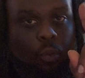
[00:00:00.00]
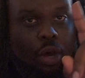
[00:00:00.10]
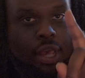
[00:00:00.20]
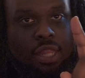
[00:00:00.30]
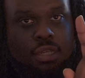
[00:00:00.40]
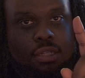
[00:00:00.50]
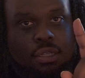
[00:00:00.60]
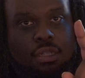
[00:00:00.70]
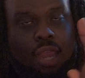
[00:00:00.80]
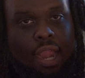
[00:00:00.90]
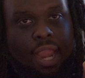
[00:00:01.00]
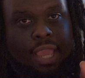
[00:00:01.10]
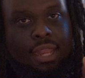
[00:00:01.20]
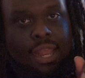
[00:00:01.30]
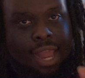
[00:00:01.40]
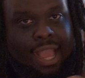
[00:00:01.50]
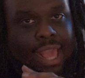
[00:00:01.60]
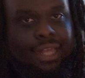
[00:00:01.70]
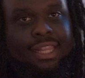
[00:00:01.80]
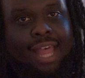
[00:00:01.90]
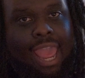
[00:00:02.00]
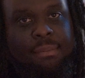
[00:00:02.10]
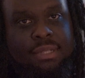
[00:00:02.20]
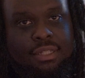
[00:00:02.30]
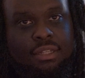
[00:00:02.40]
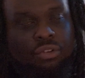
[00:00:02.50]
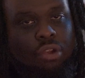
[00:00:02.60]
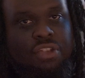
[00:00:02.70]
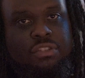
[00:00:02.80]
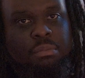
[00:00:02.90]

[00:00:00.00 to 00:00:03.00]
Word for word: One. All right, and I got clapped across the